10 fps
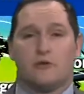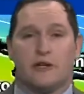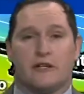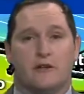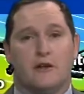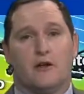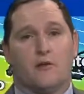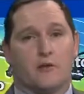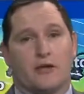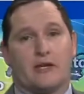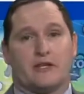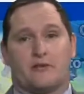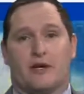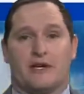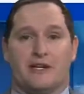air working its
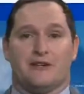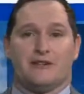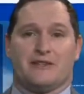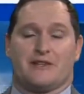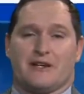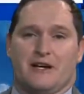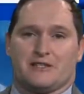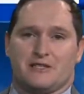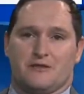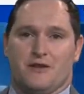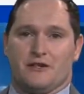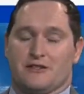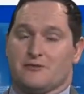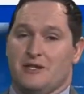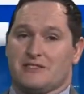way here into the Concho Valley.
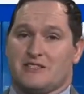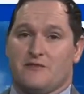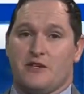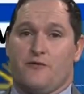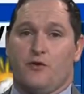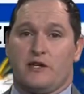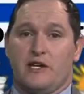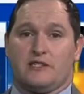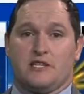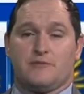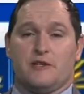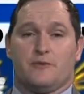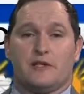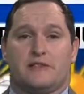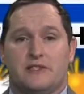Otherwise, seven-day forecast shapes up
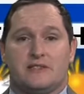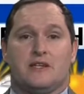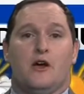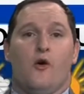like this.